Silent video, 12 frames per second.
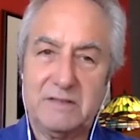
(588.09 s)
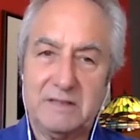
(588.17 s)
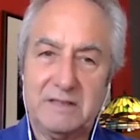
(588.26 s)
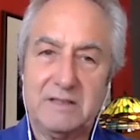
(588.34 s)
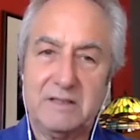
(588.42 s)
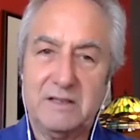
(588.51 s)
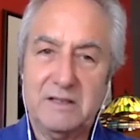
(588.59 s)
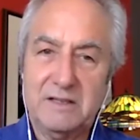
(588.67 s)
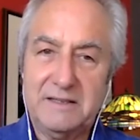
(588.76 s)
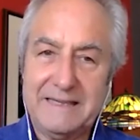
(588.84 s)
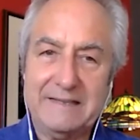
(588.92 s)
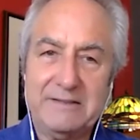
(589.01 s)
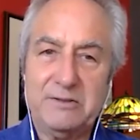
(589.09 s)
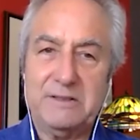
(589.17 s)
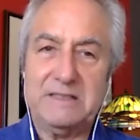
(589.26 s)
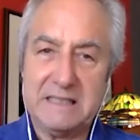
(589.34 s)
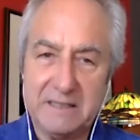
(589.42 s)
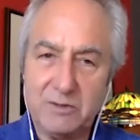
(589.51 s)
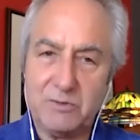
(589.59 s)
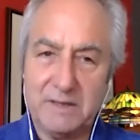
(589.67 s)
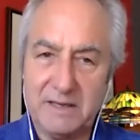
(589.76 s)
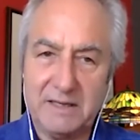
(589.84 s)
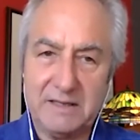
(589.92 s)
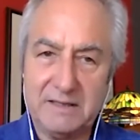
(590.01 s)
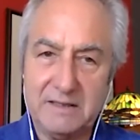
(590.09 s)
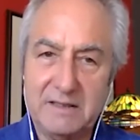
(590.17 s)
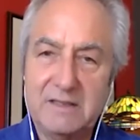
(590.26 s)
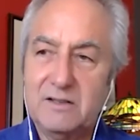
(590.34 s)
that the debtor is liquidated